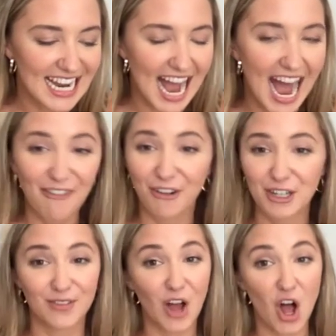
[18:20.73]
Uh, first
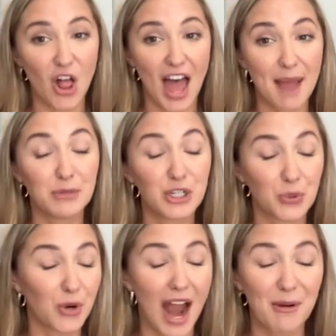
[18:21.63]
of all, I'm
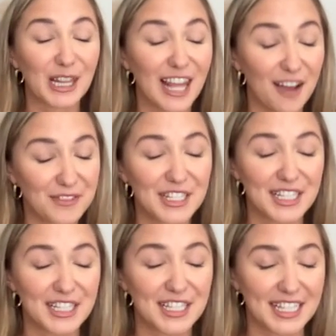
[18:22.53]
sure I would love to
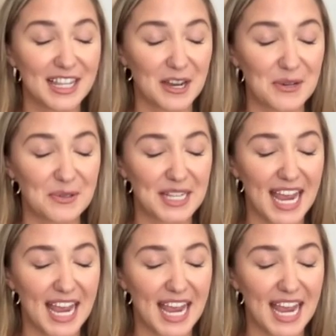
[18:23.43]
see those.